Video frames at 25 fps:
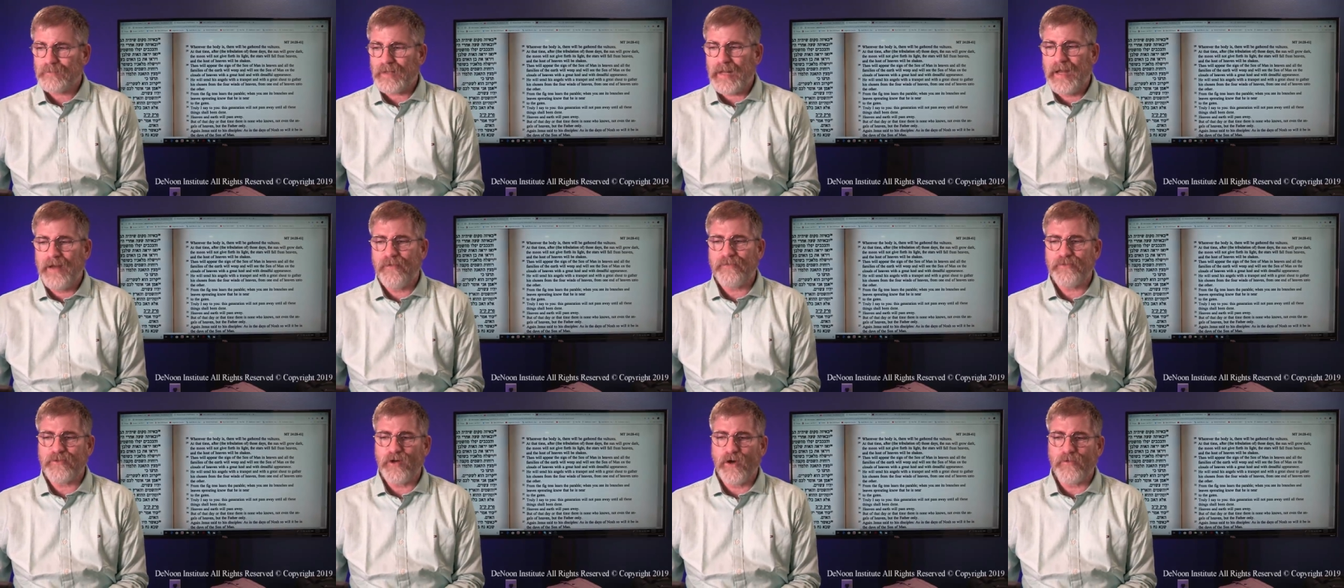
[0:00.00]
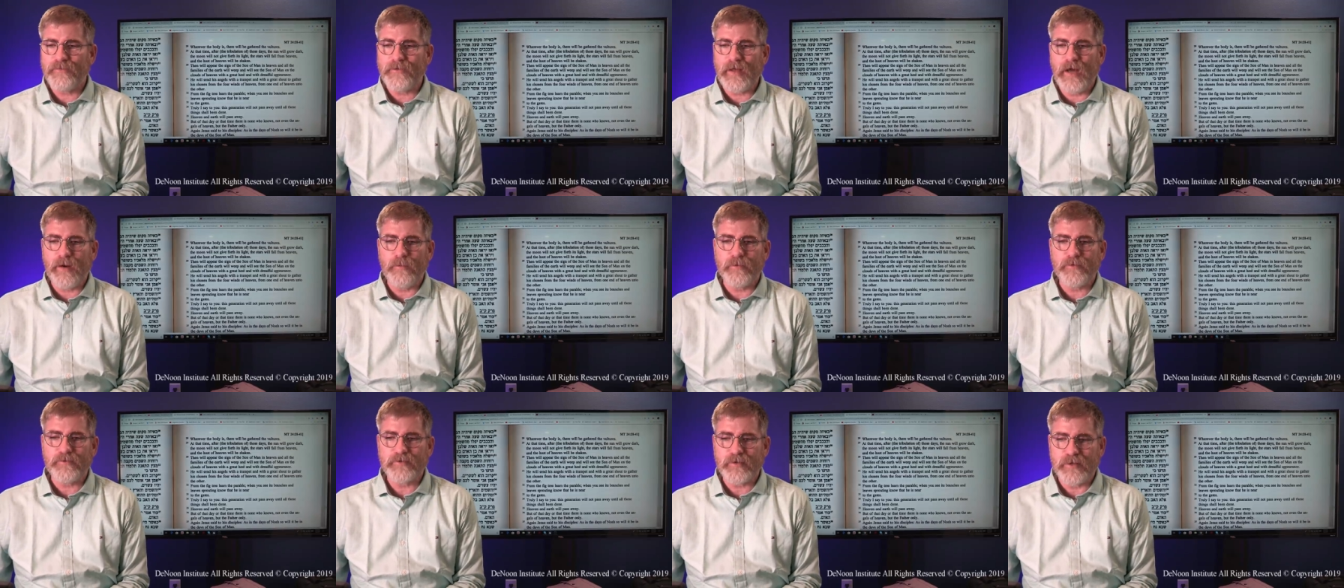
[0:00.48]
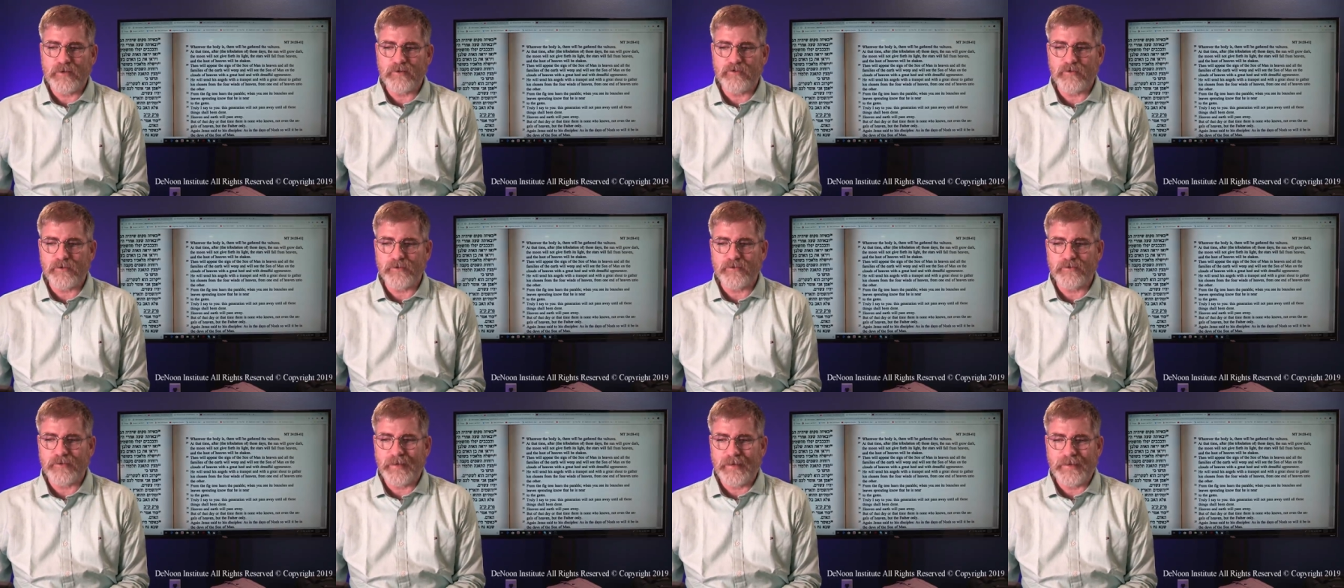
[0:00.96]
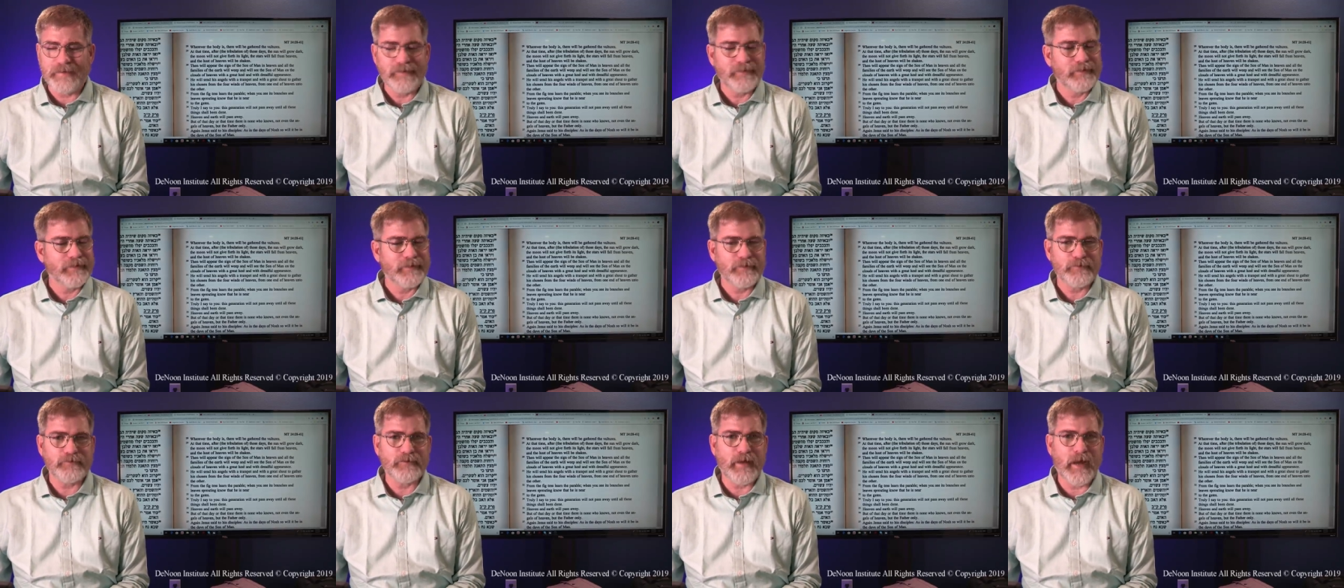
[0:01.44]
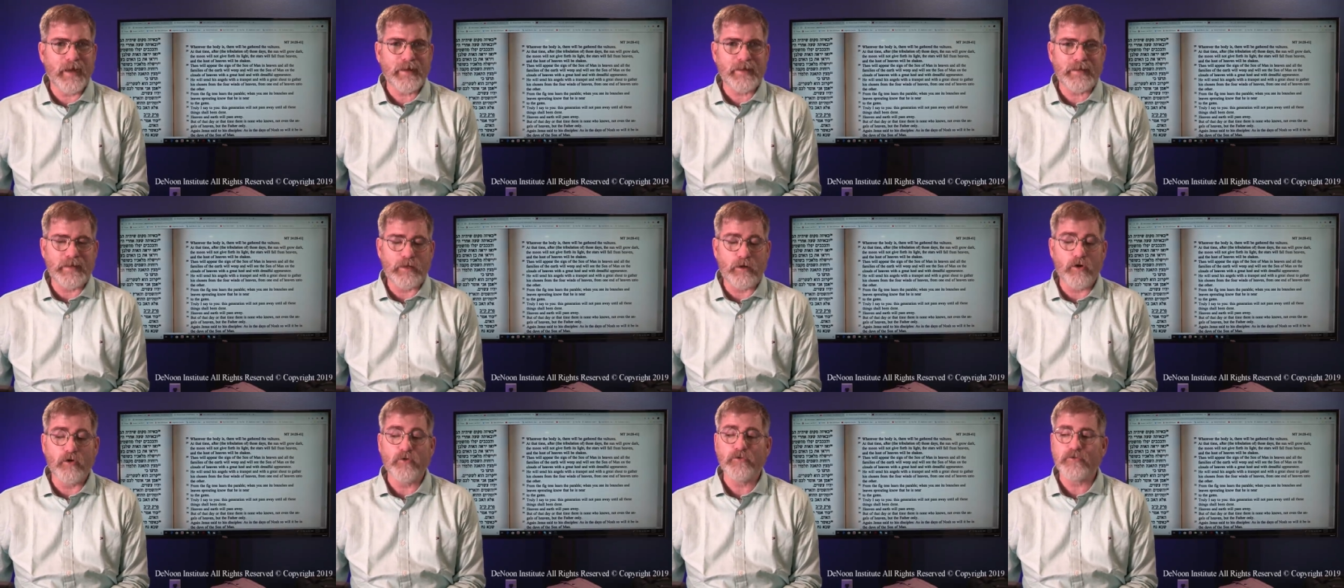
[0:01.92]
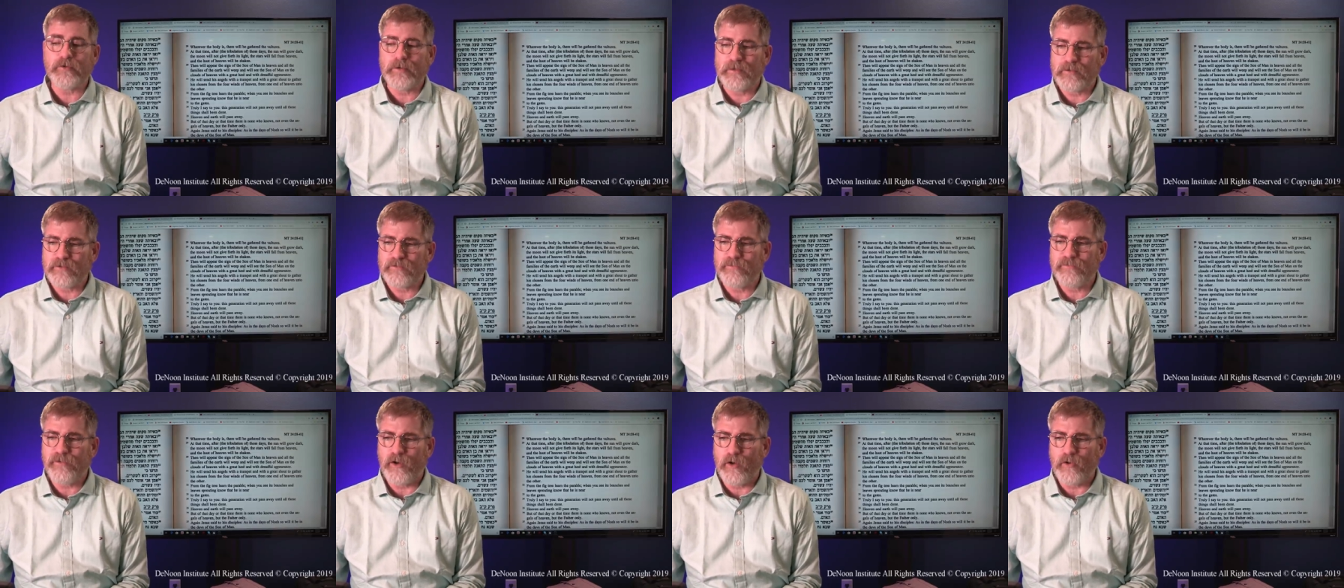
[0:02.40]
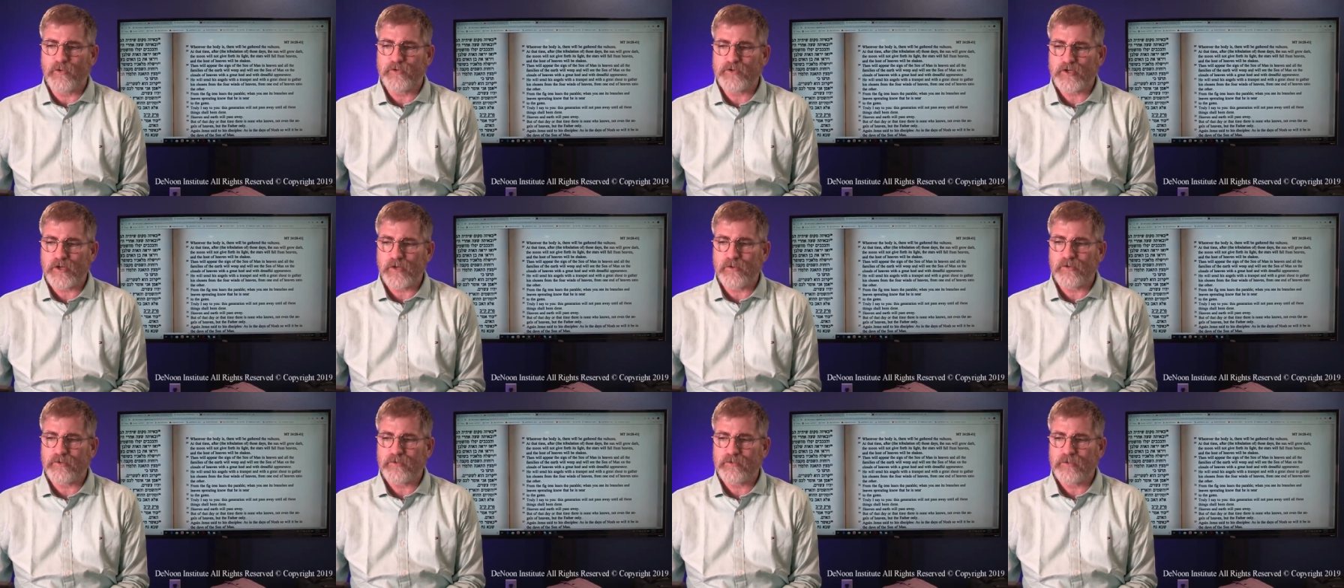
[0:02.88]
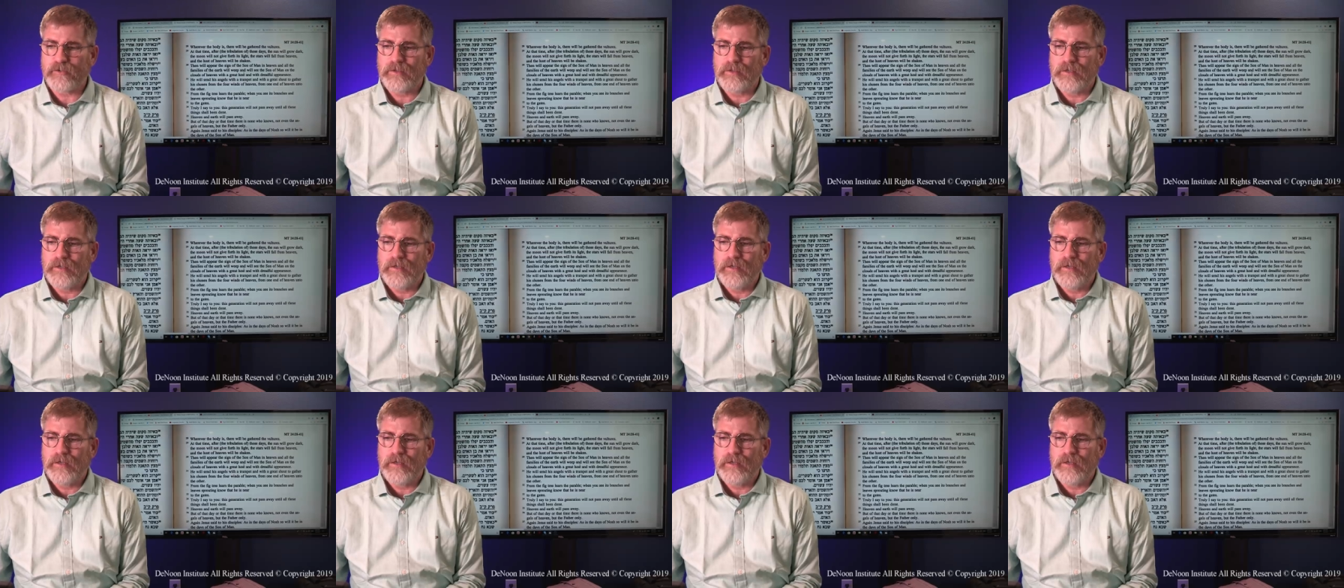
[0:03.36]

I thought that was interesting. It's not eagles, it's vultures.